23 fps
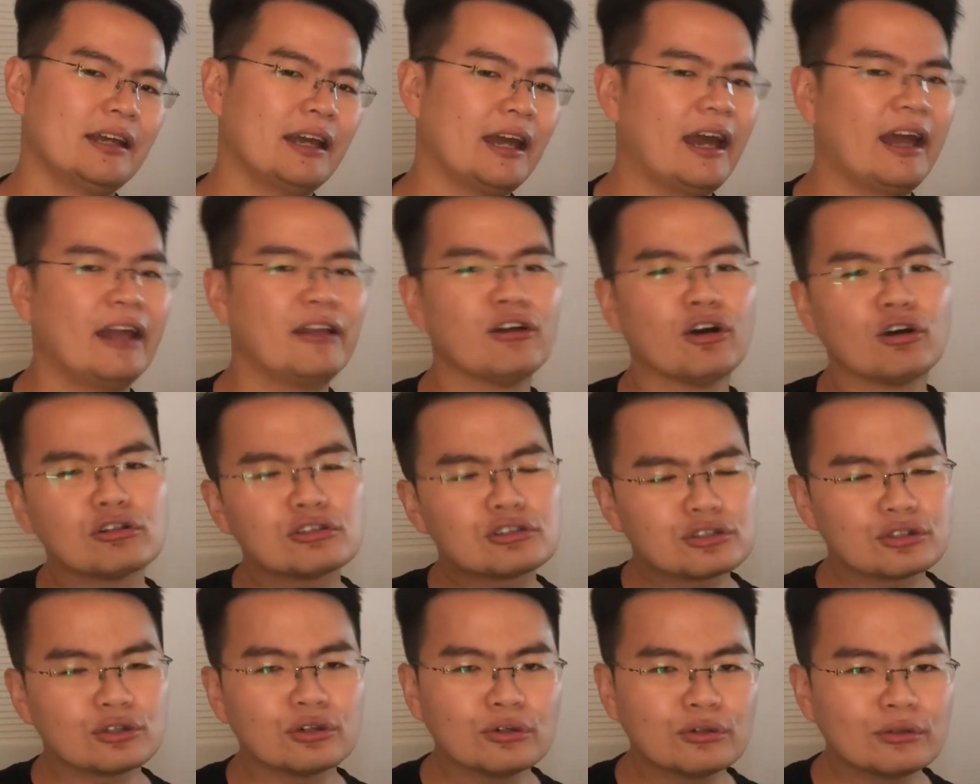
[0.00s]
And
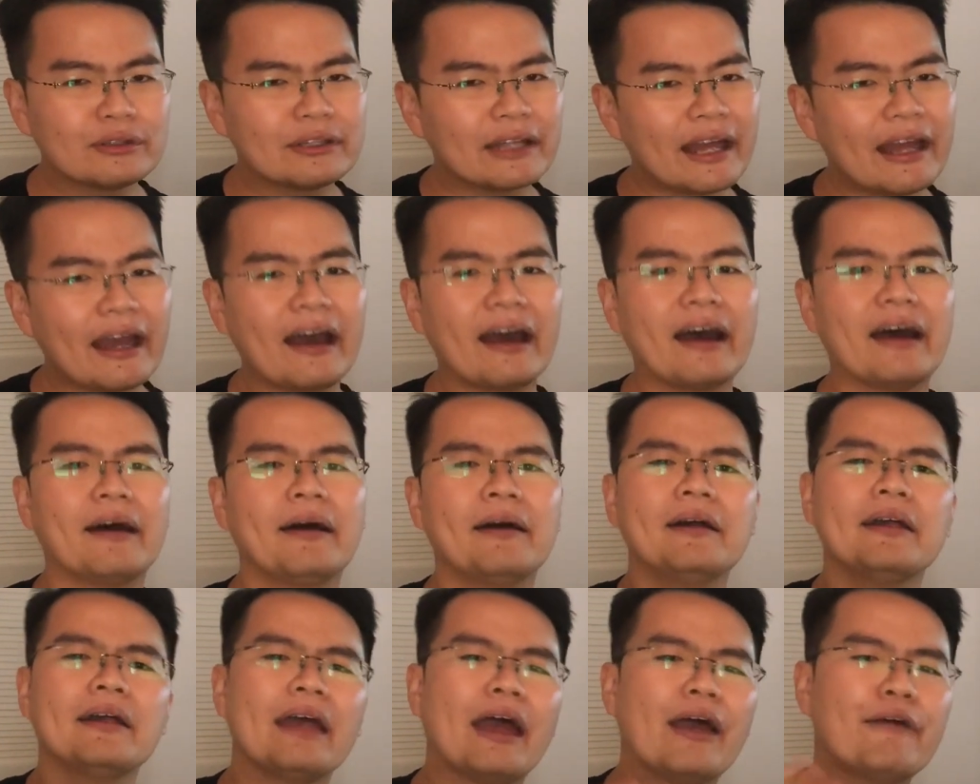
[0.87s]
also there are
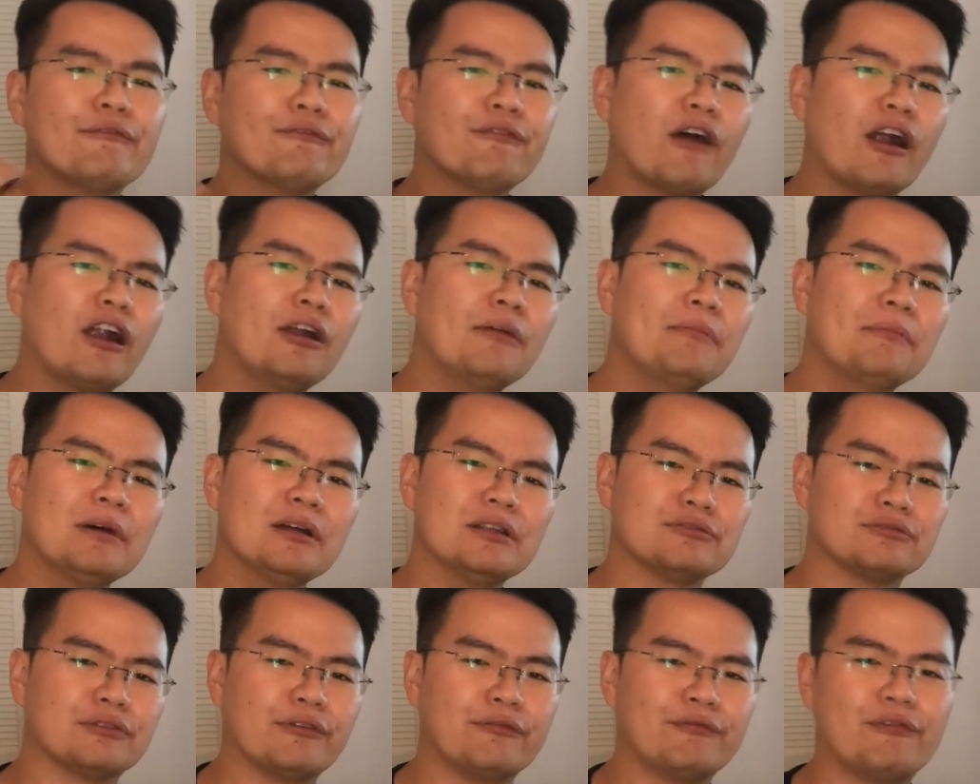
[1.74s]

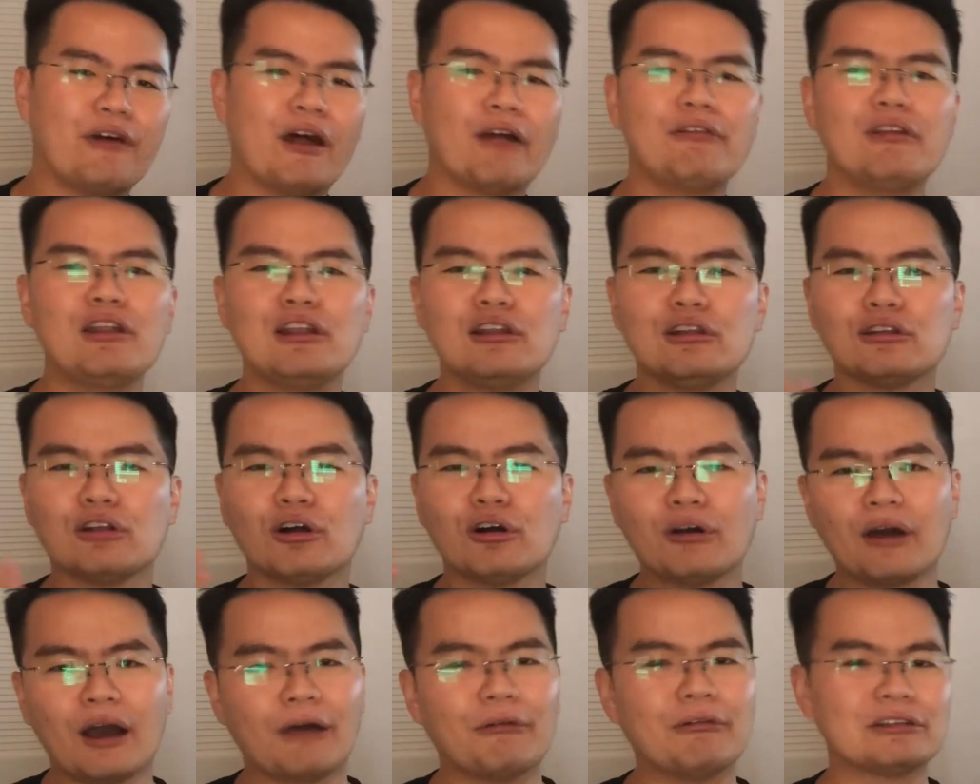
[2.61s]
environments with very
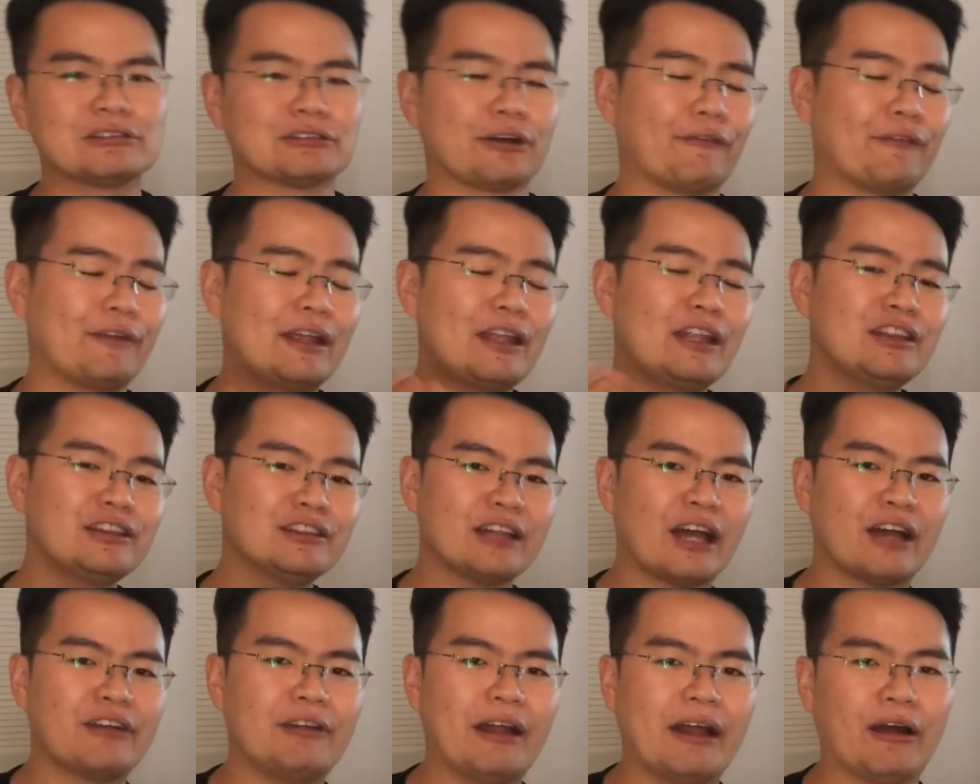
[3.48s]
long hours of
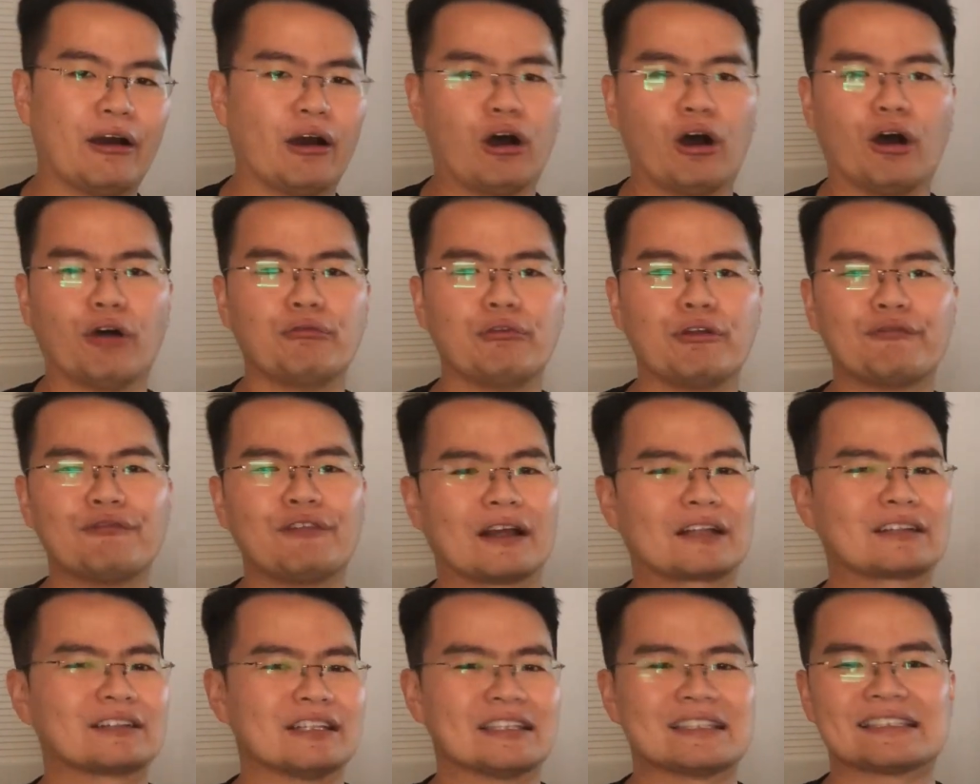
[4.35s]
indirect or
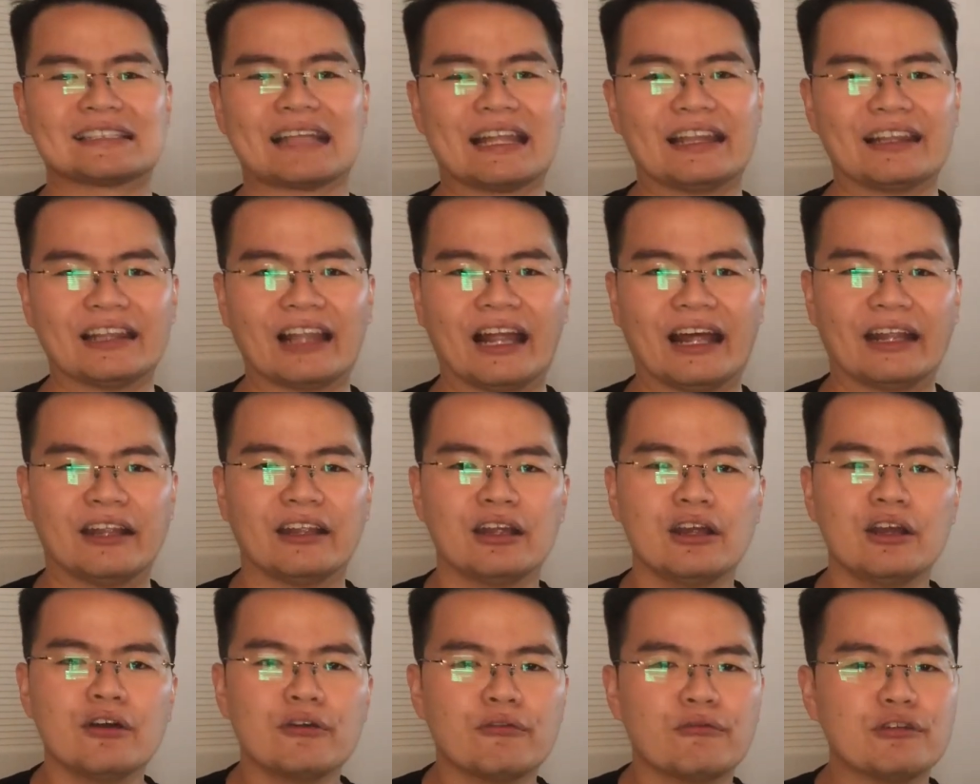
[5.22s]
reflected sunlight,
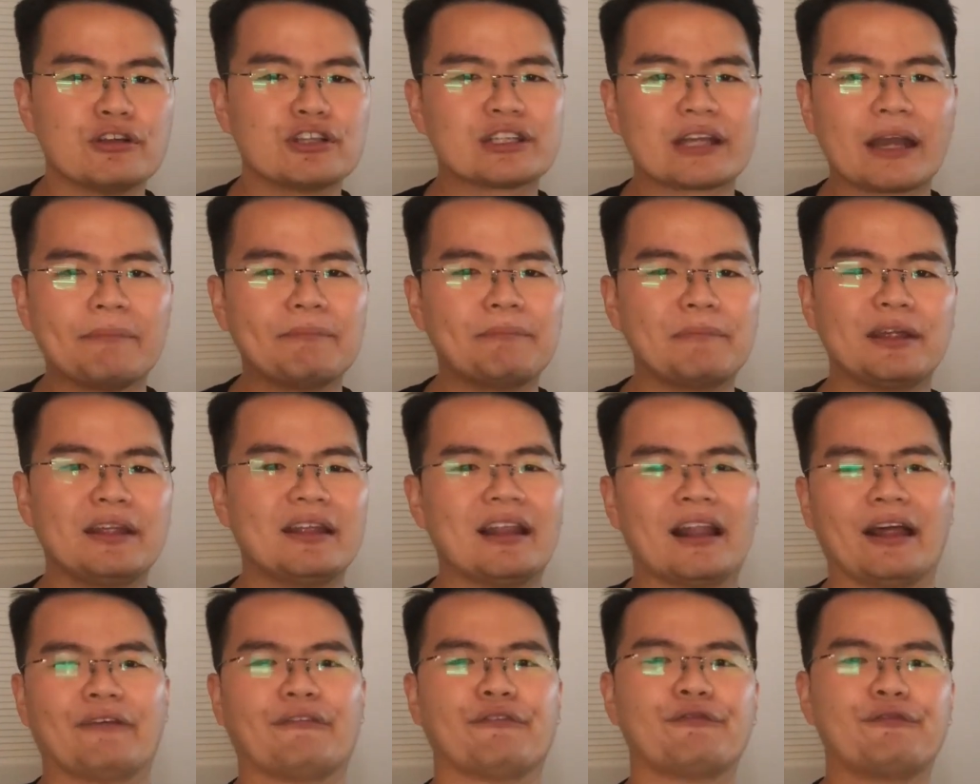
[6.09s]
which can be
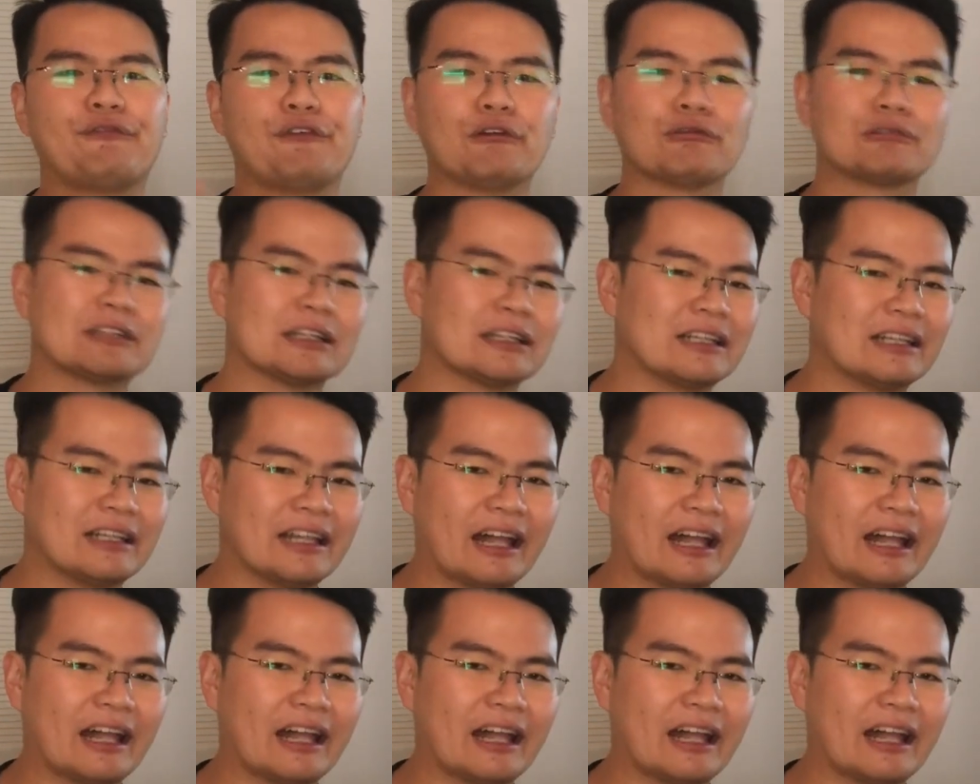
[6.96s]
like filtered